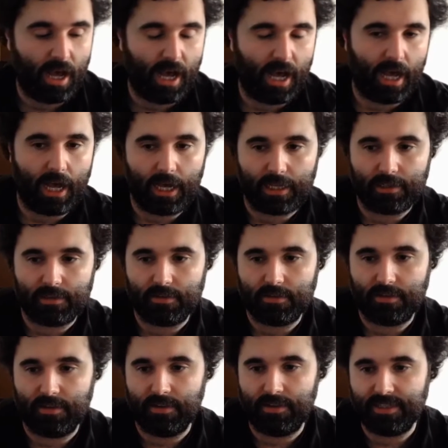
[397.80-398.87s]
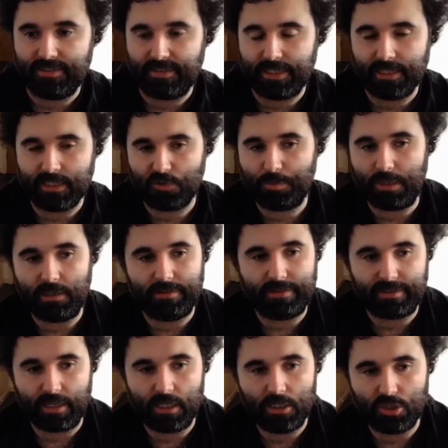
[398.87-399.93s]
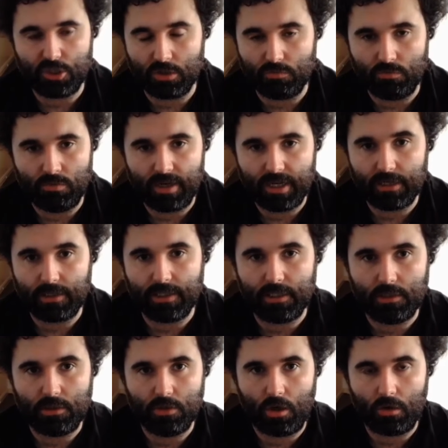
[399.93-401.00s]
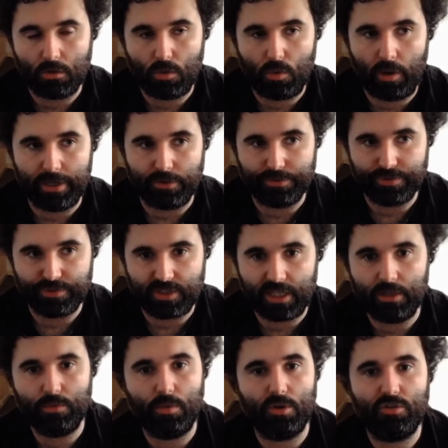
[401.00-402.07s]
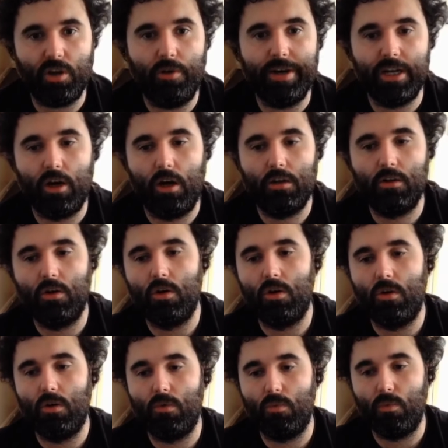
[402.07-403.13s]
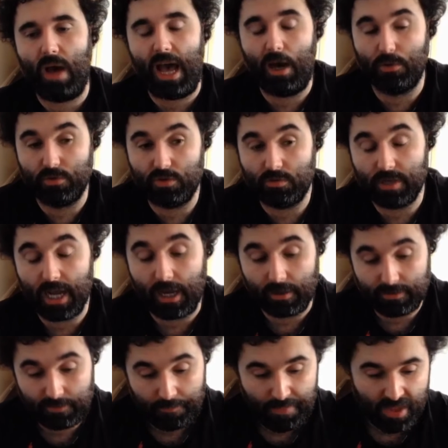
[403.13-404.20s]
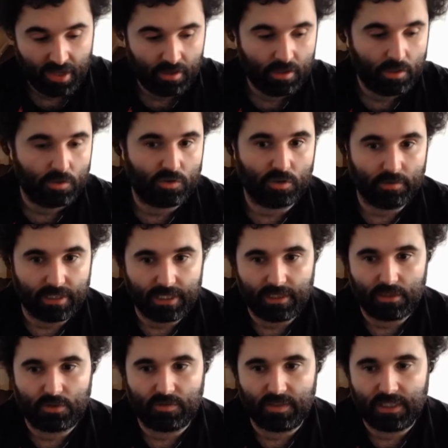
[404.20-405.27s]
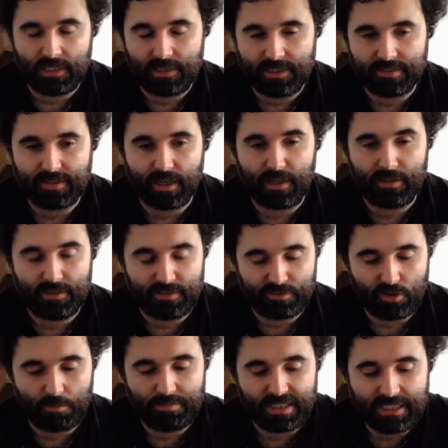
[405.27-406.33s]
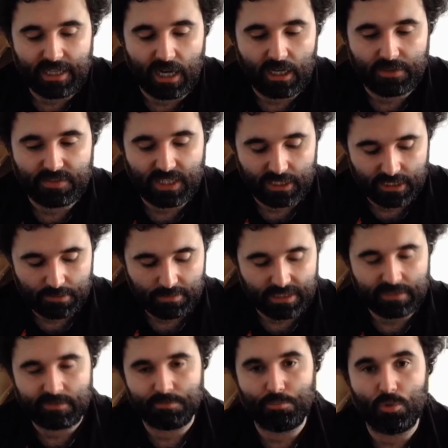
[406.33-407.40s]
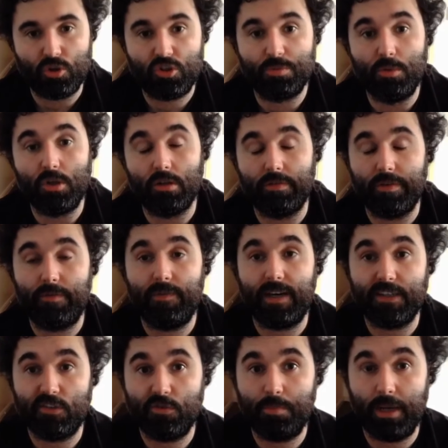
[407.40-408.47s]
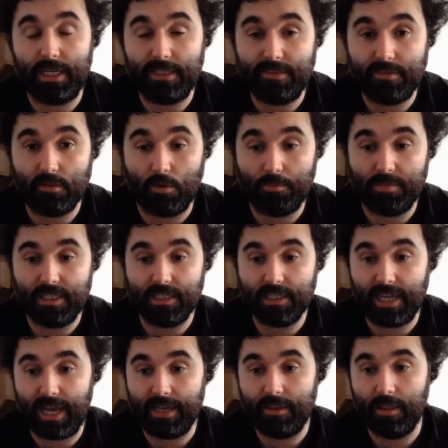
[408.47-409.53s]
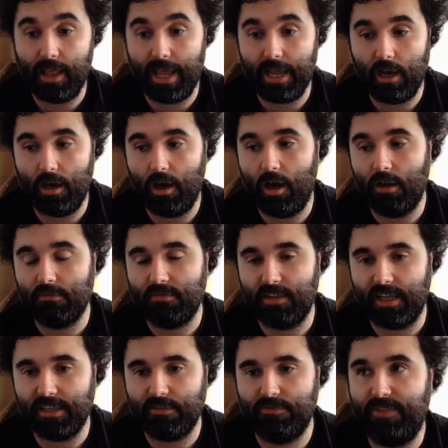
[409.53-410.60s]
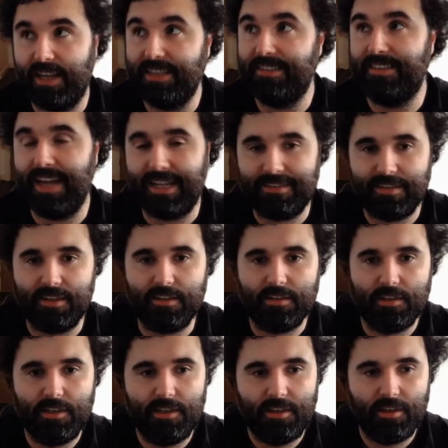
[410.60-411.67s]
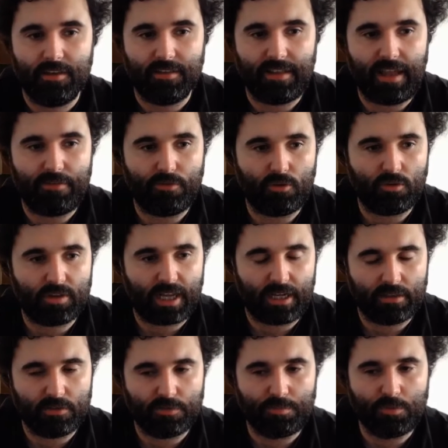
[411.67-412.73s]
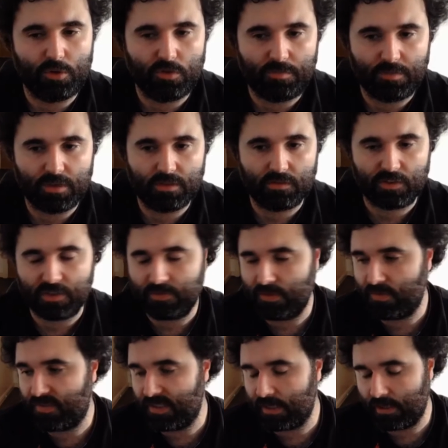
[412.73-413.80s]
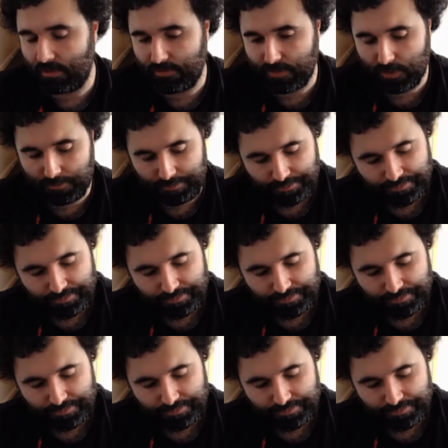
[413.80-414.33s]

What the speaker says: and this inexperienced agent really not quite understand what's going on or how to react. So this zombie dives at him. It is much more of a fast-paced zombie again. They are like Vendetta level kind of movements, if you've seen that film.